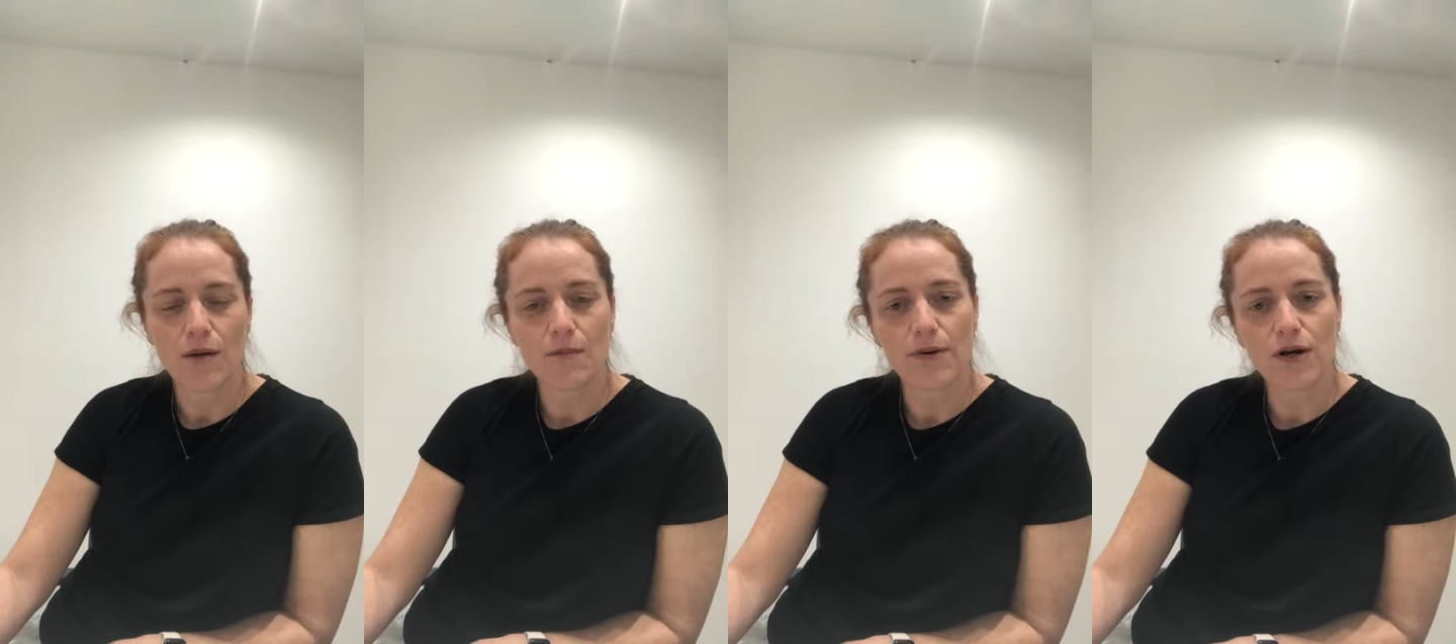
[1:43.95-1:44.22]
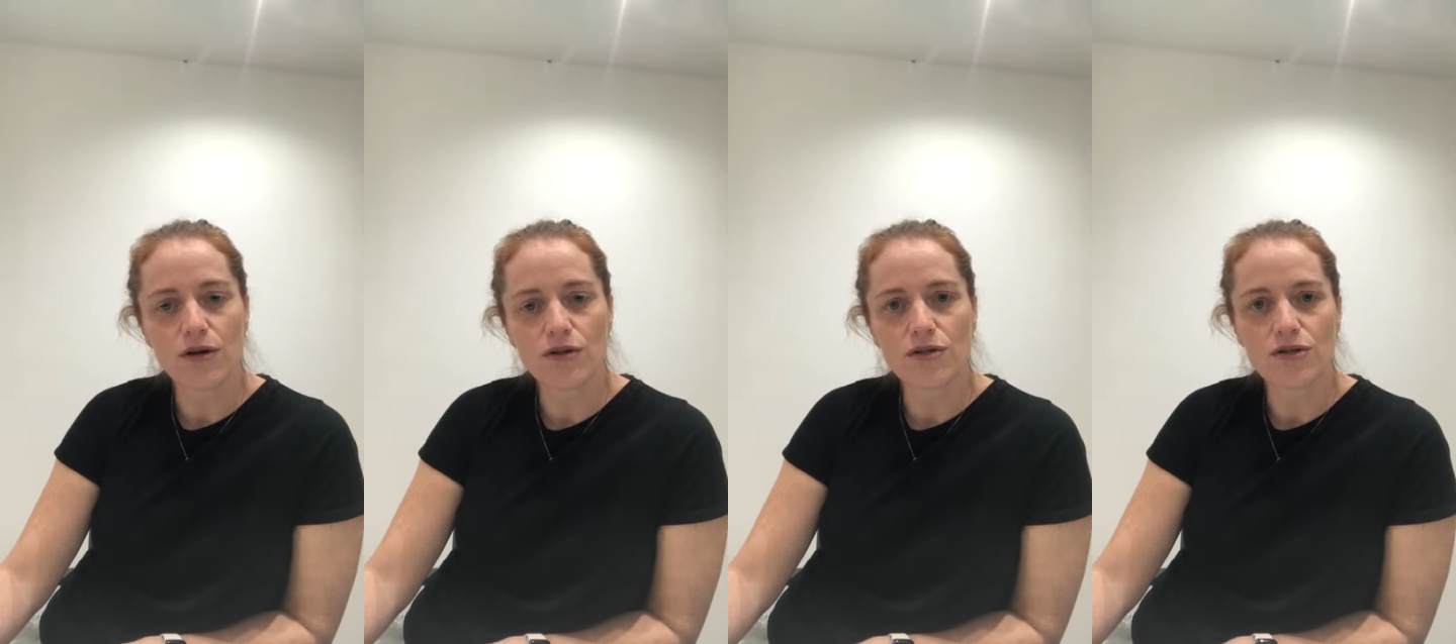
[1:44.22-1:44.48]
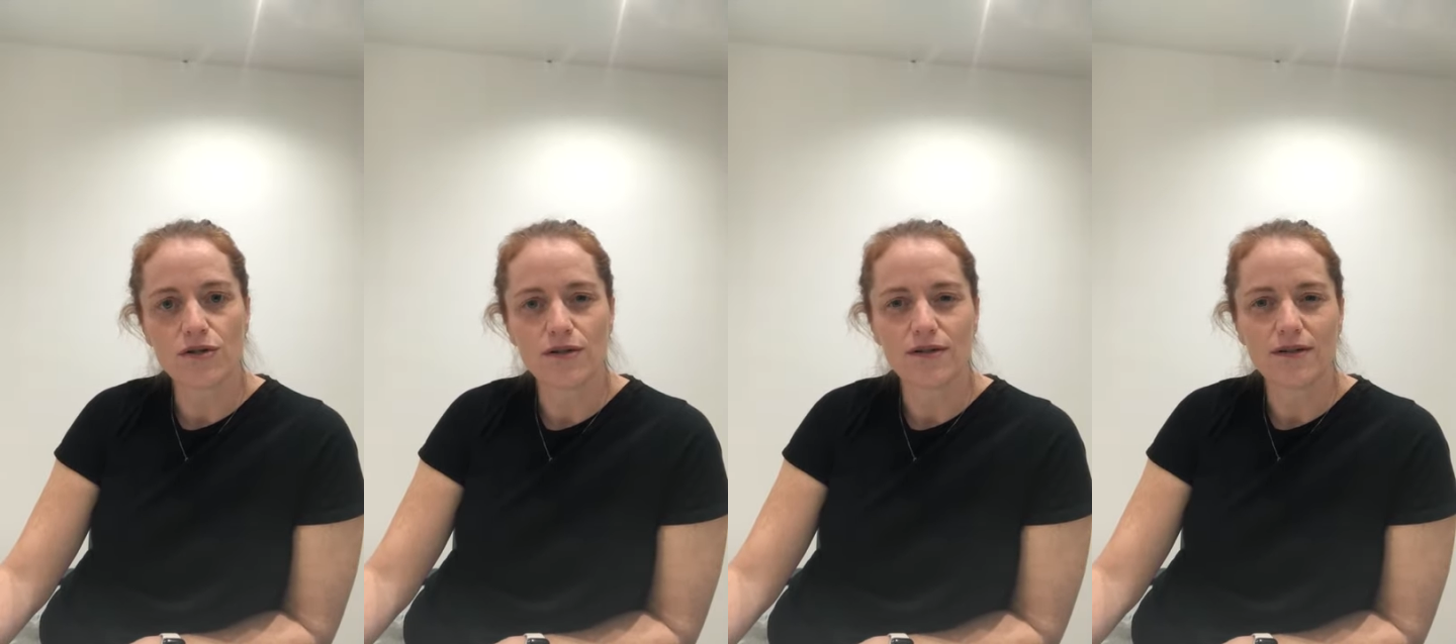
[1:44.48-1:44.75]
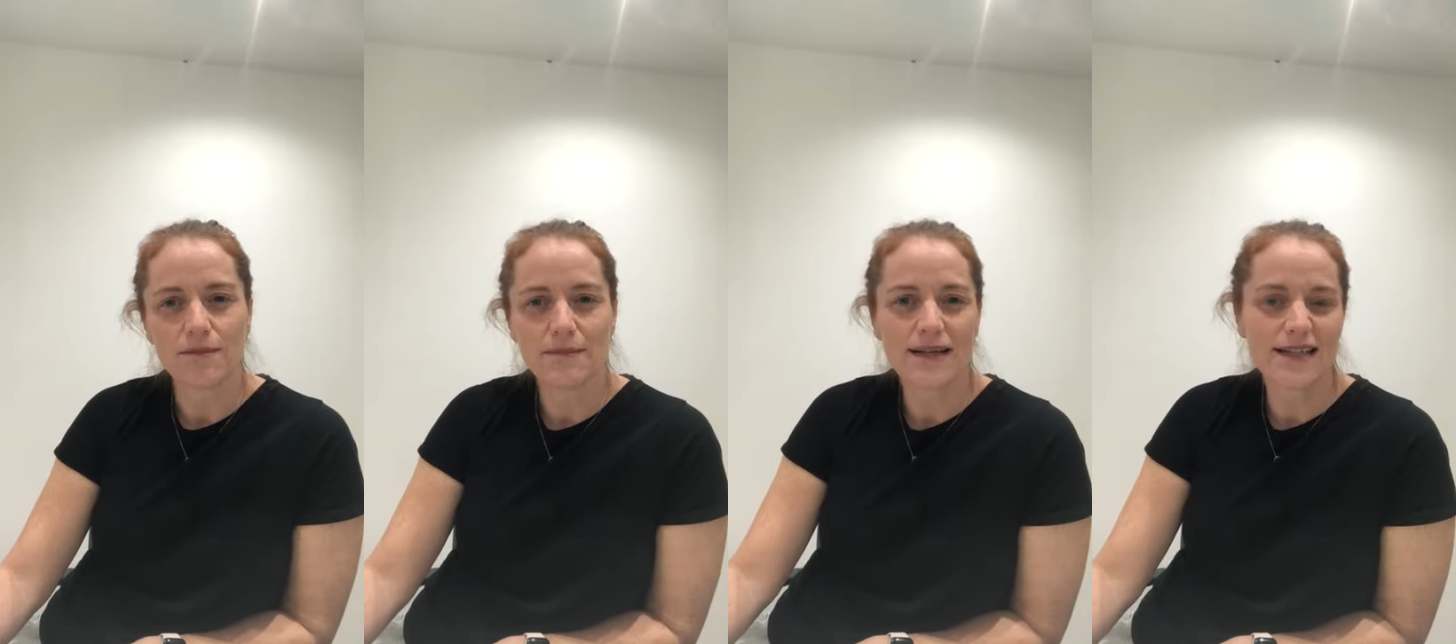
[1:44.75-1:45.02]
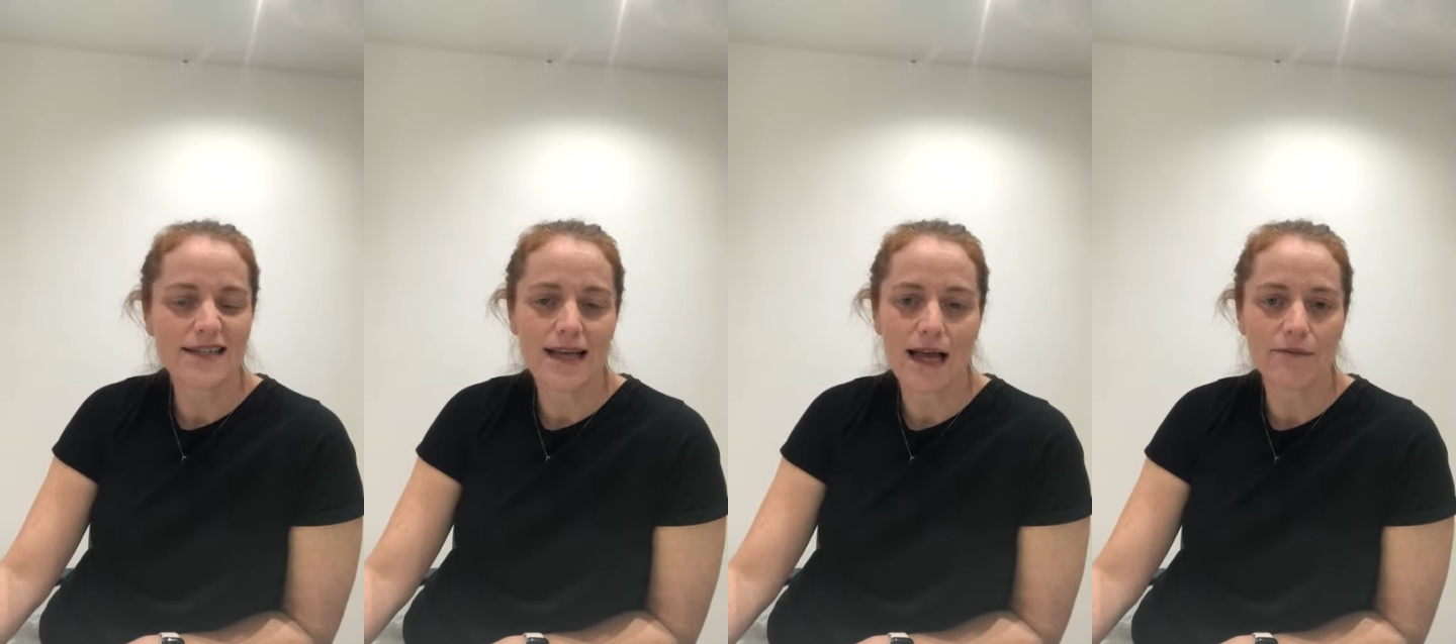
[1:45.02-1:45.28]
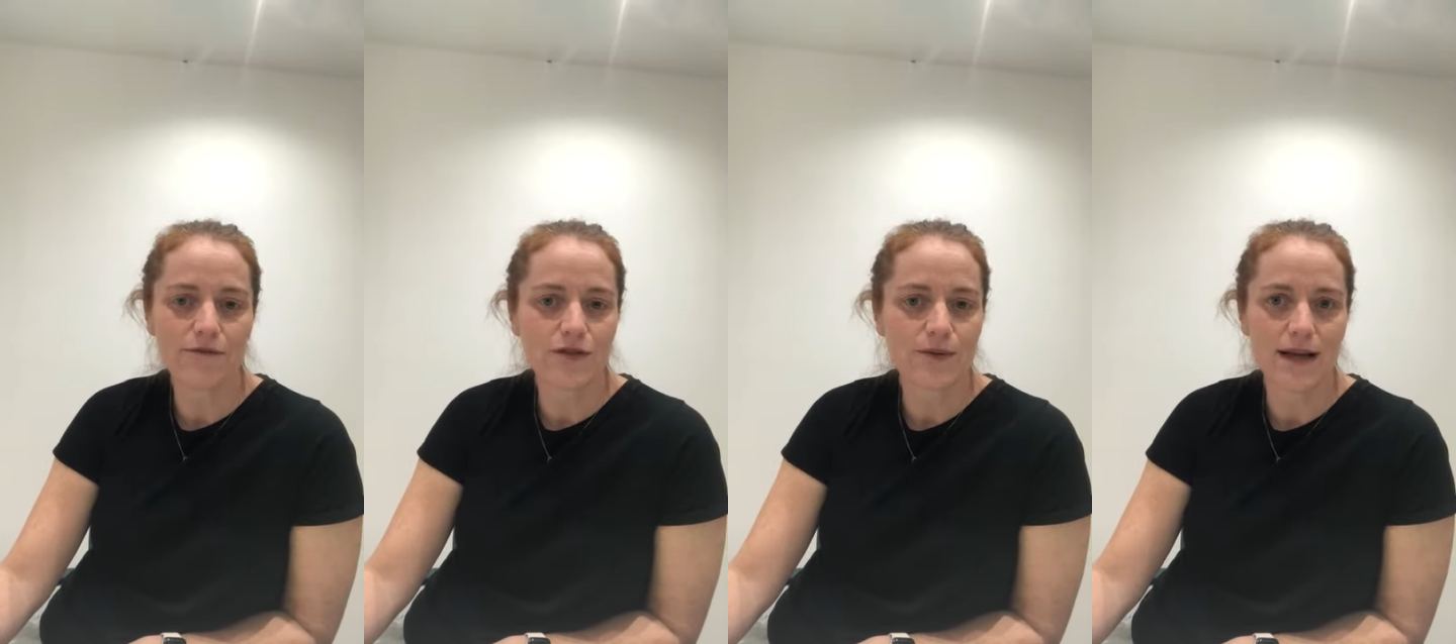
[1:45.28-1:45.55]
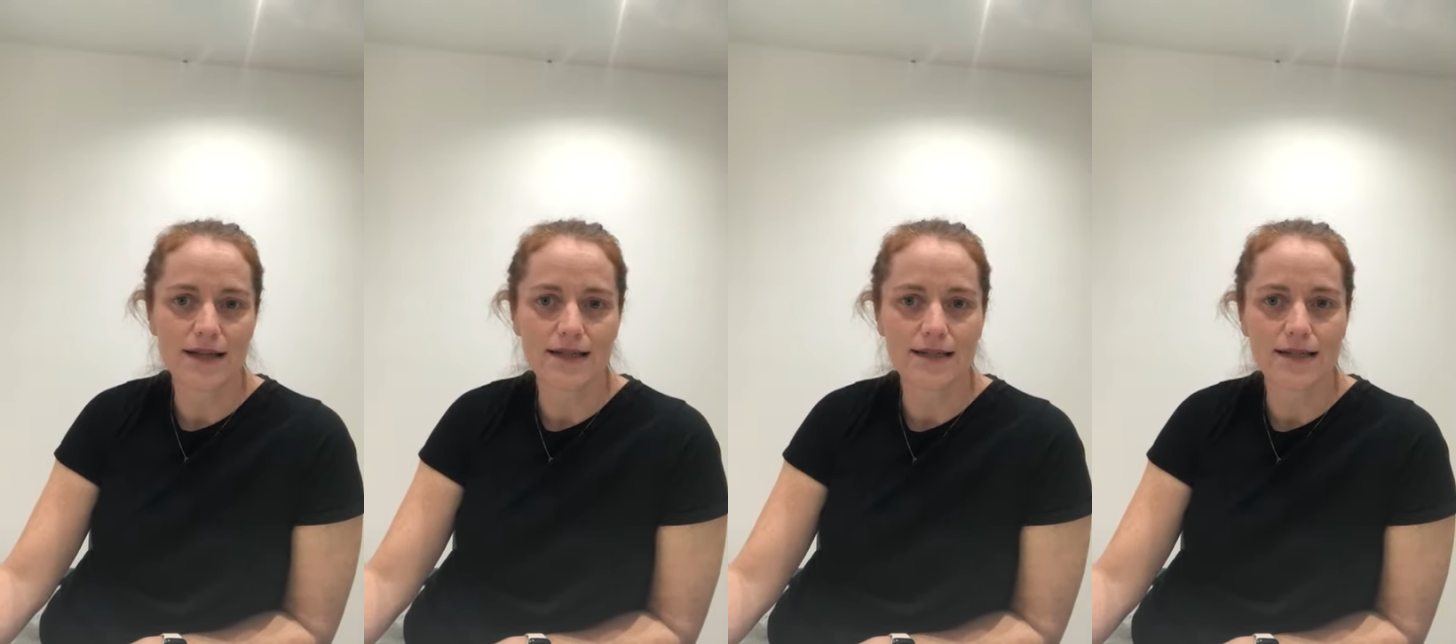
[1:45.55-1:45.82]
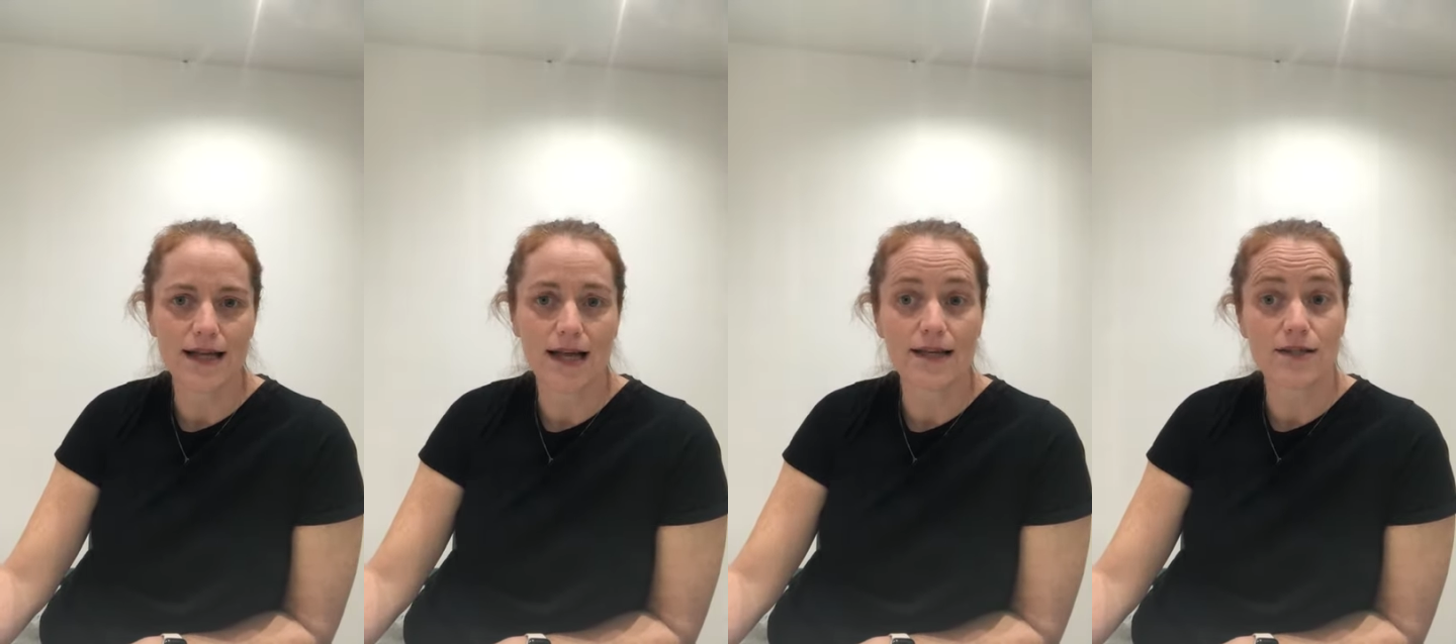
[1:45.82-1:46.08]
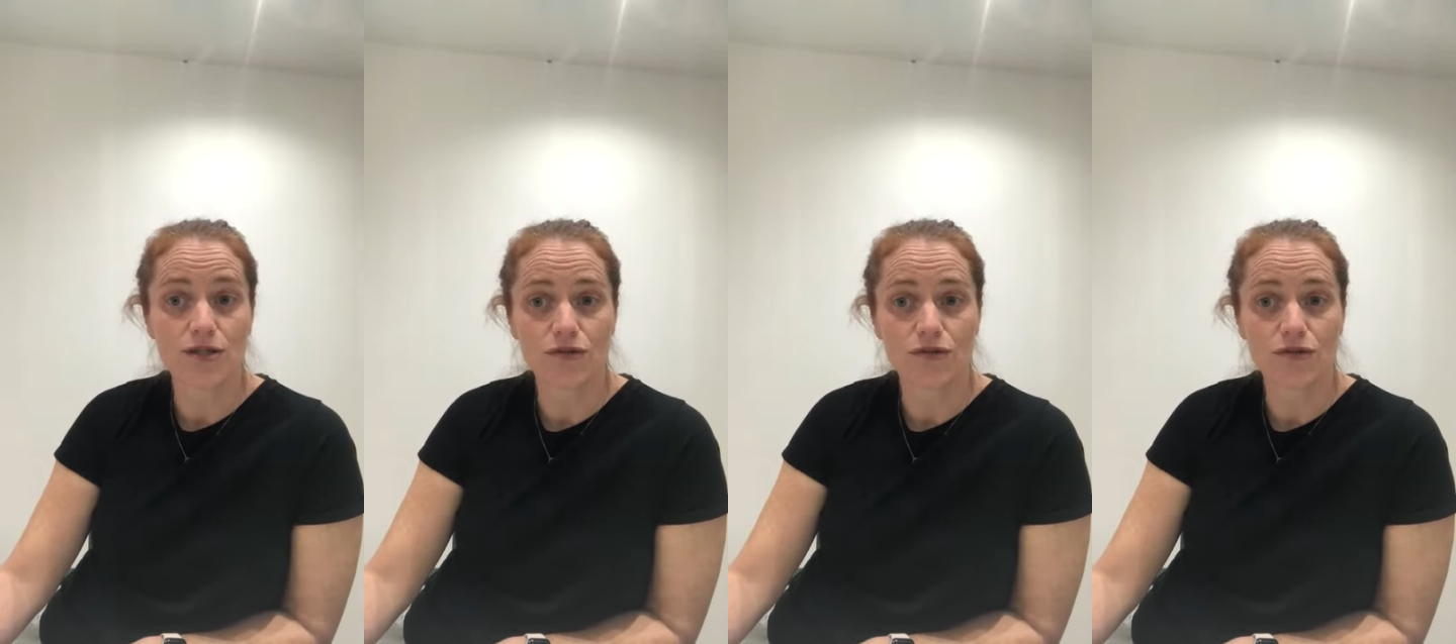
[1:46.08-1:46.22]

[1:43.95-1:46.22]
But also, make time to exercise,